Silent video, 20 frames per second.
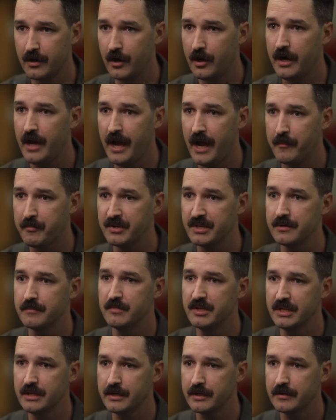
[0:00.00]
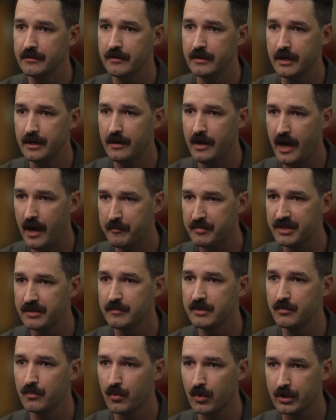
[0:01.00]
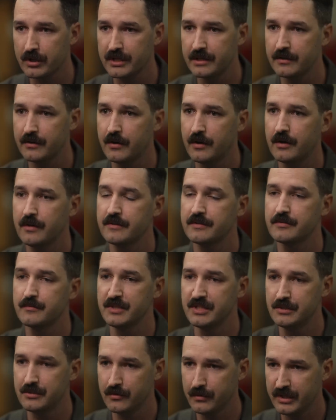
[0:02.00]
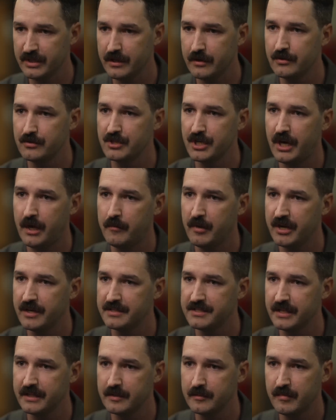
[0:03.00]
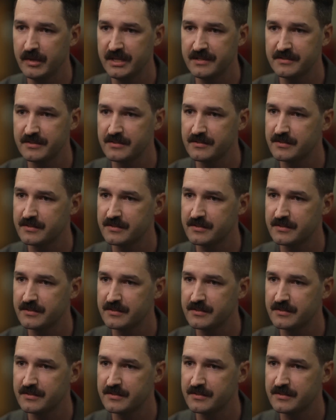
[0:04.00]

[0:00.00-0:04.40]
are happy to be here. They are happy to be working hard, to be doing their job on a daily basis.